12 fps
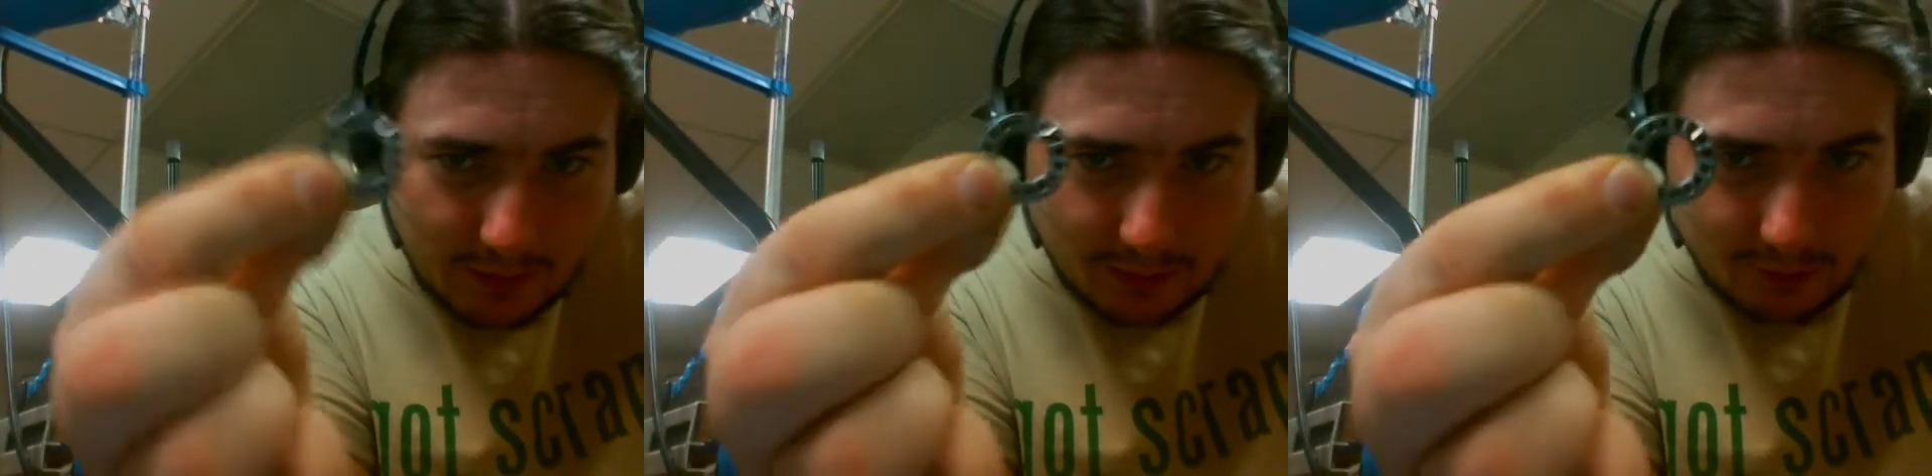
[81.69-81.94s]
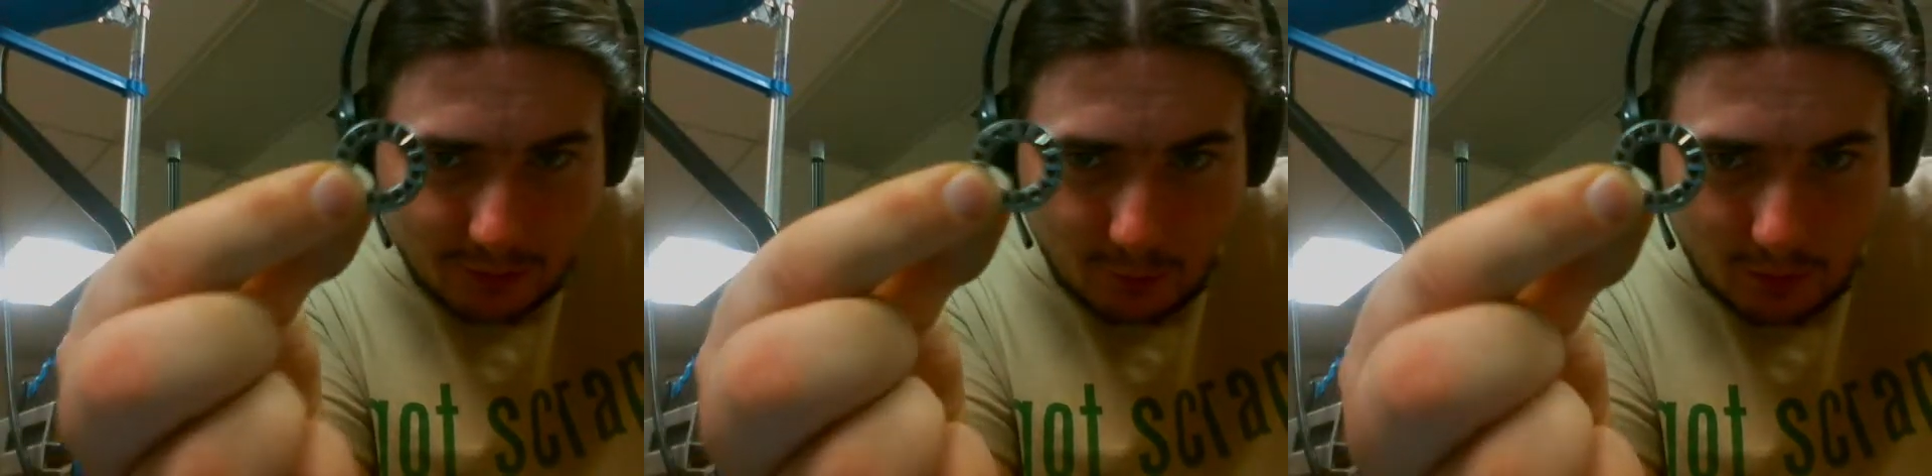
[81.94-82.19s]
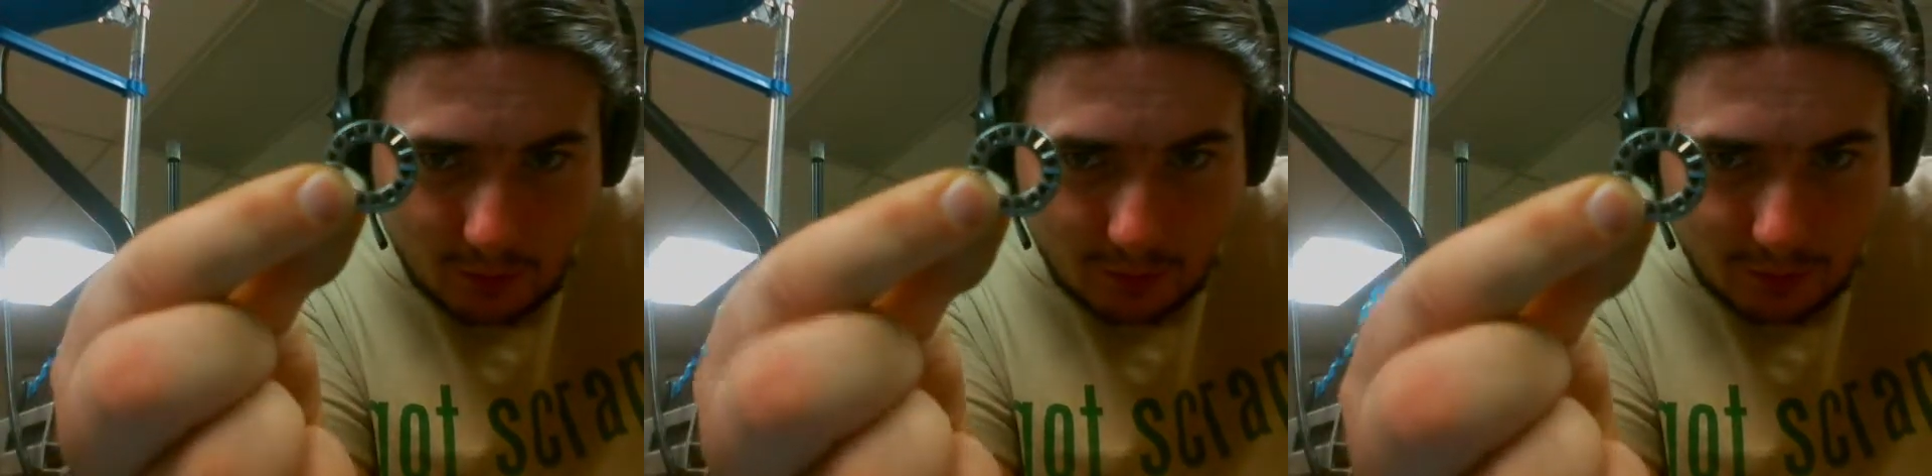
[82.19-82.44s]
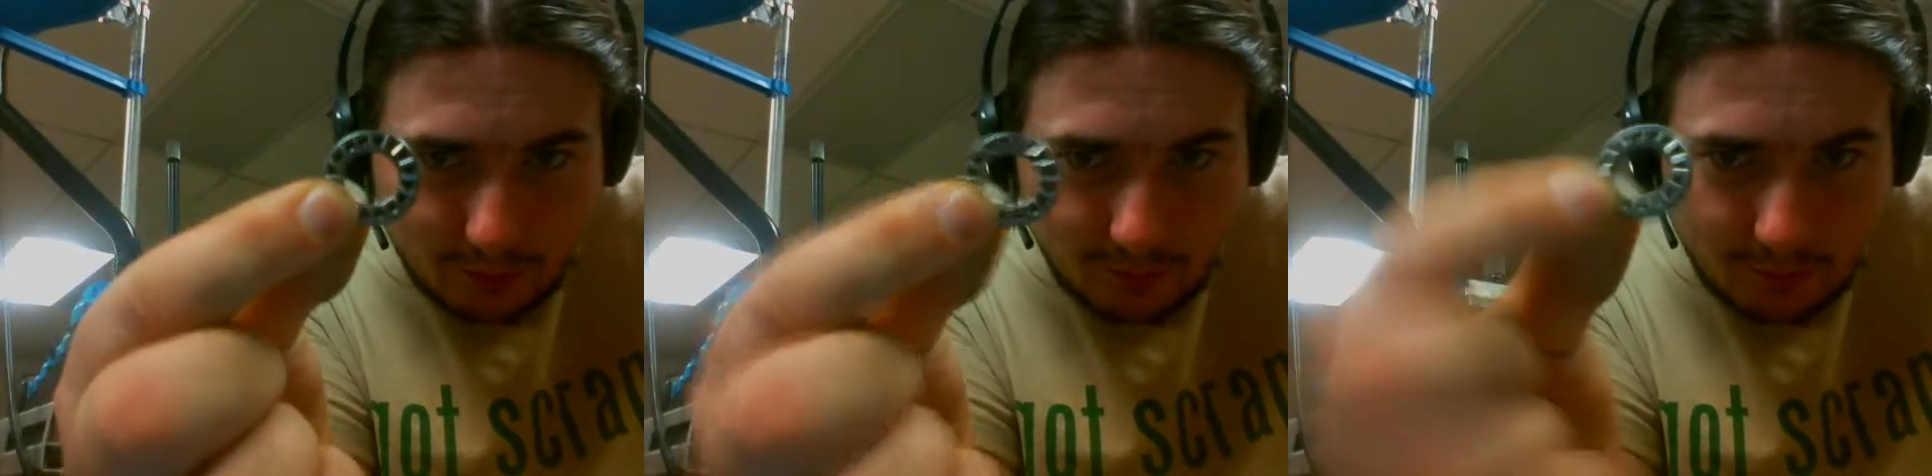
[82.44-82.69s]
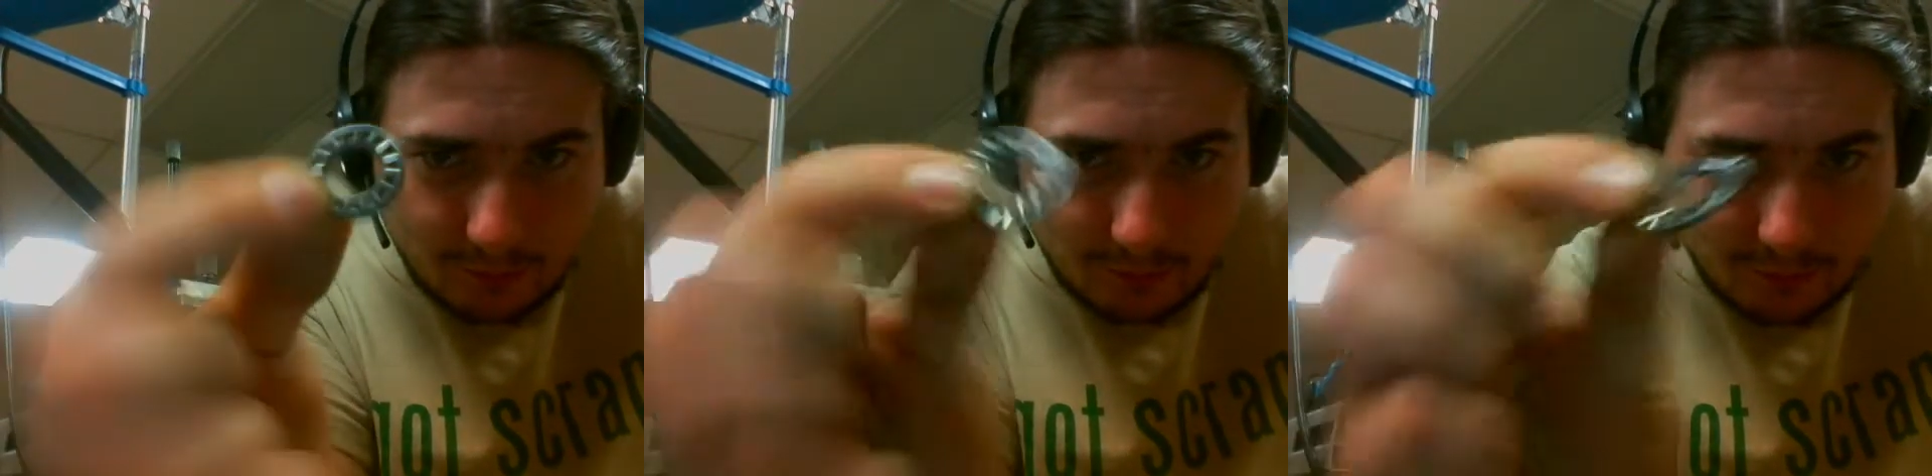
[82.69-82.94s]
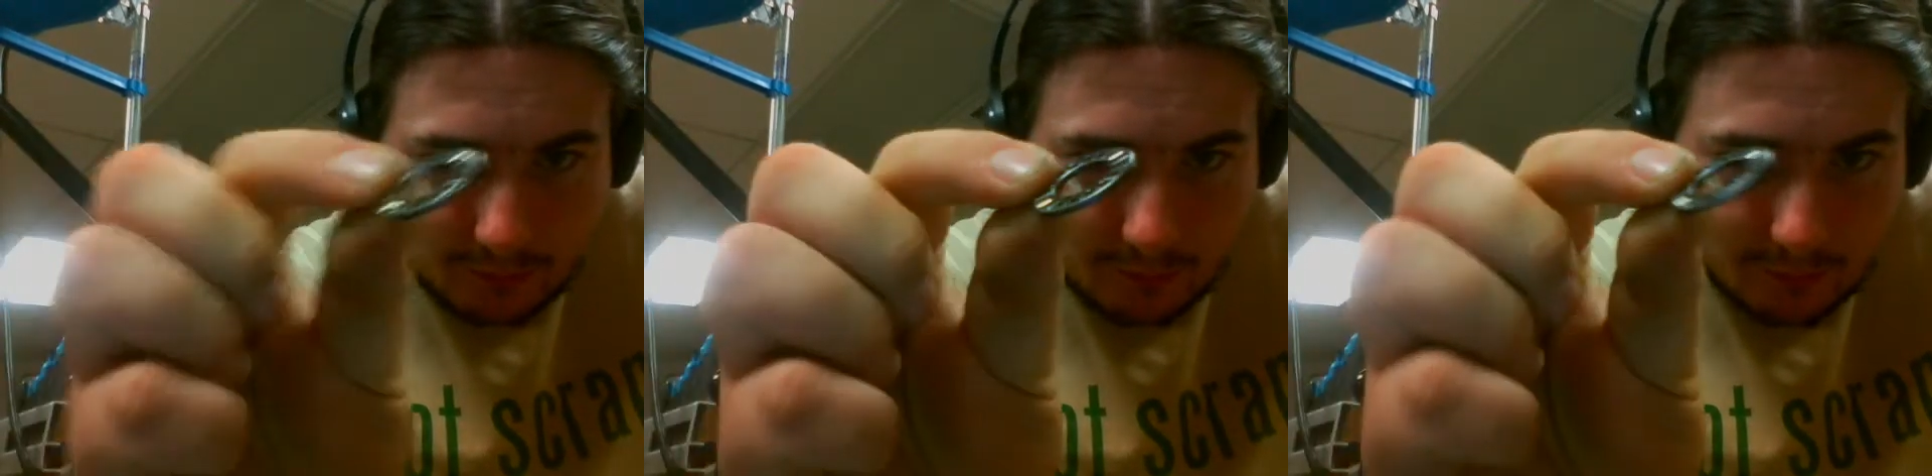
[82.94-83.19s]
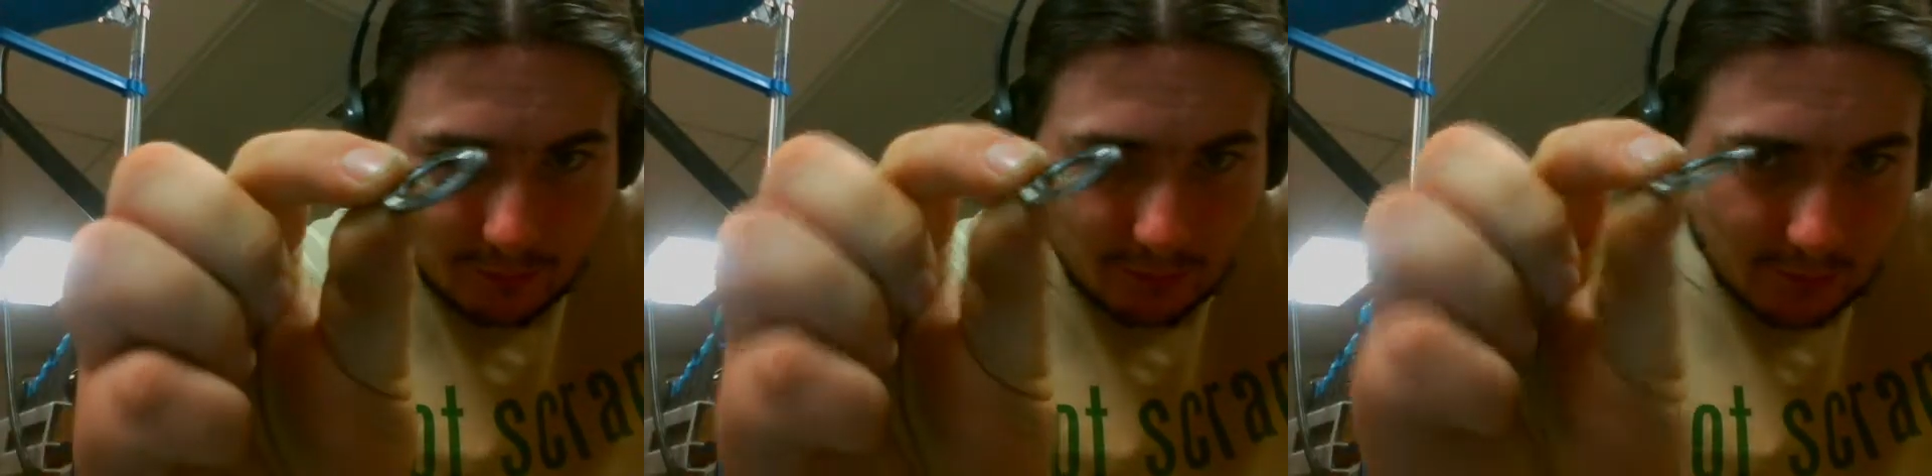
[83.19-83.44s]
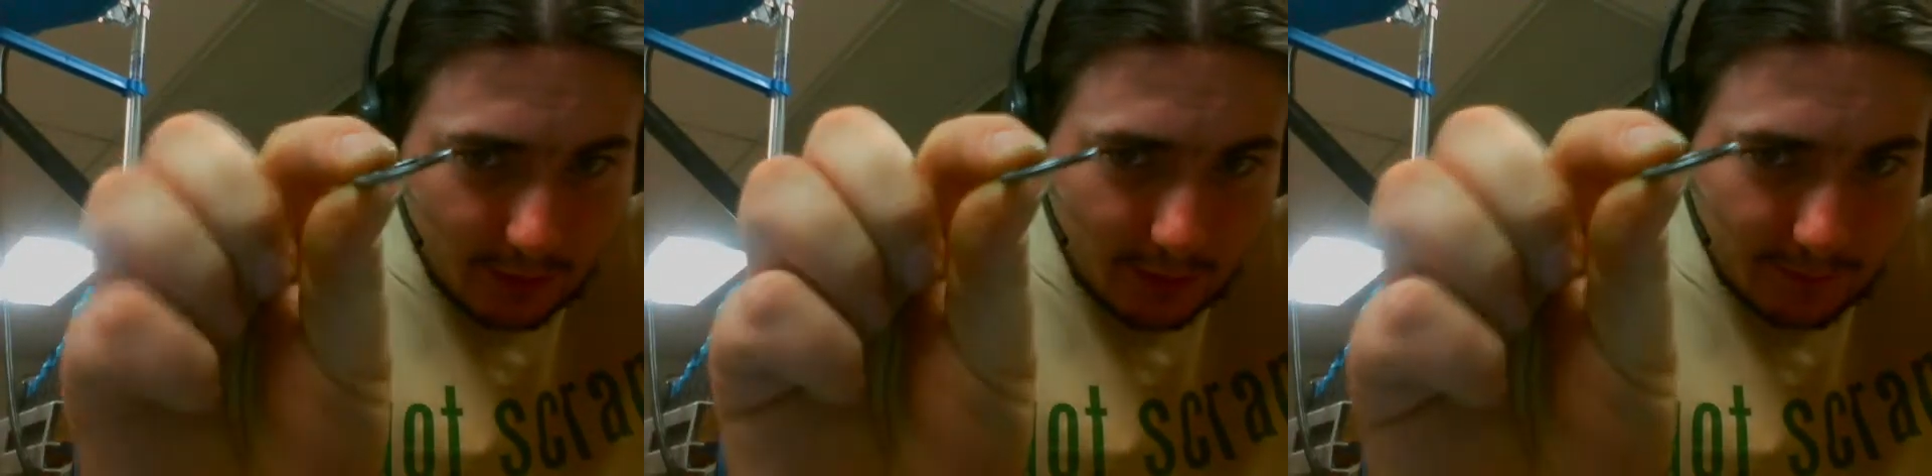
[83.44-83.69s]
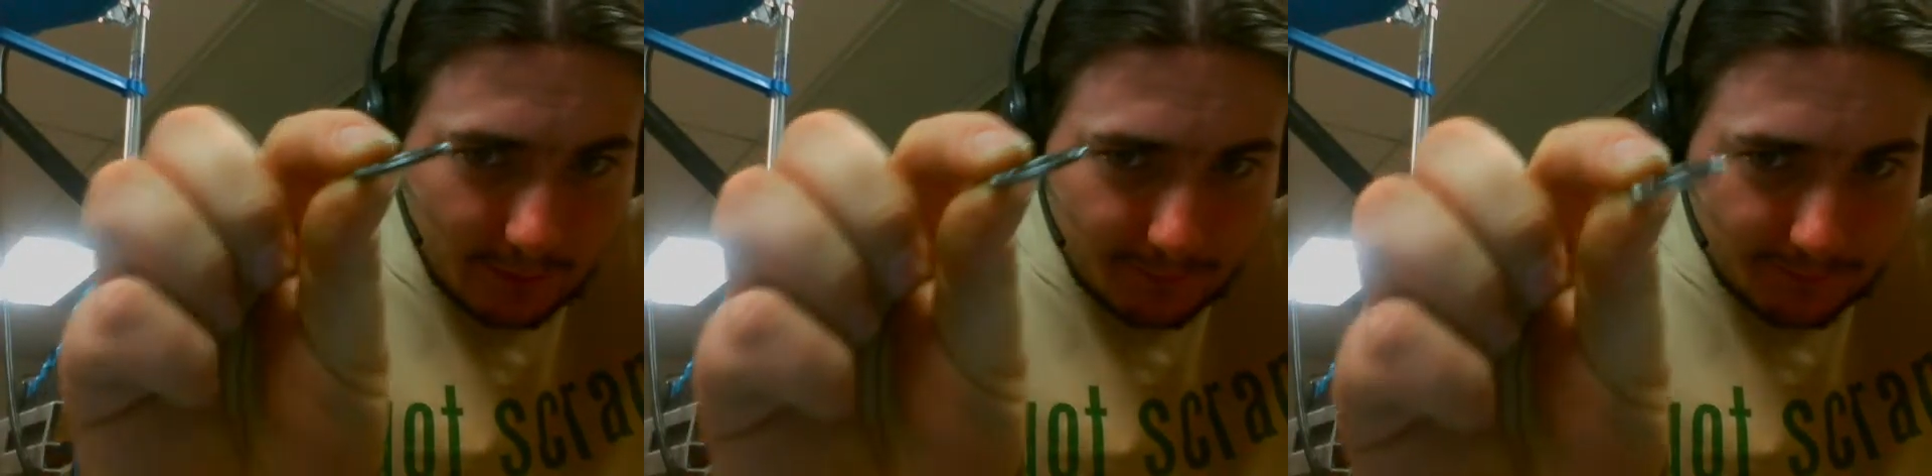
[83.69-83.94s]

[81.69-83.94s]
other two washers. All right.